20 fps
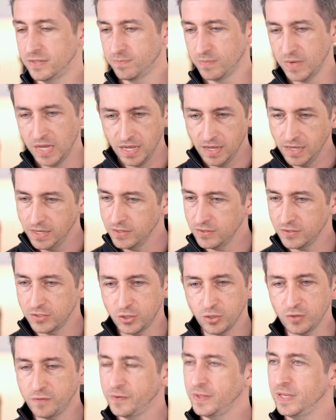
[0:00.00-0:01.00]
It's
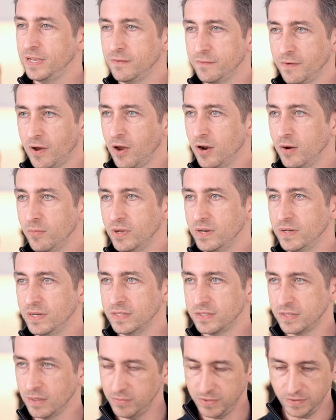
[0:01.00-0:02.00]
good for the
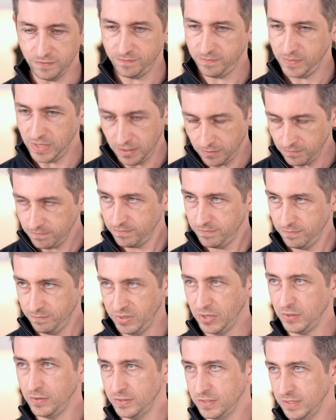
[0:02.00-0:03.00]
environment in terms of
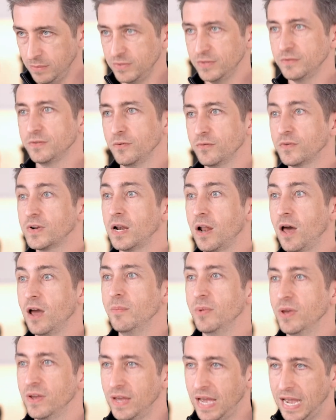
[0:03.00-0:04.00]
both in terms of sort of
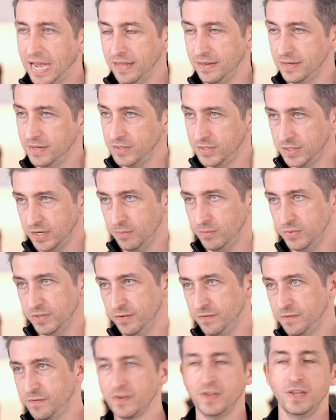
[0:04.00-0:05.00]
climate and in
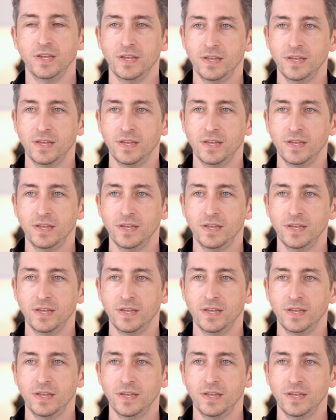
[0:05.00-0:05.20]
terms of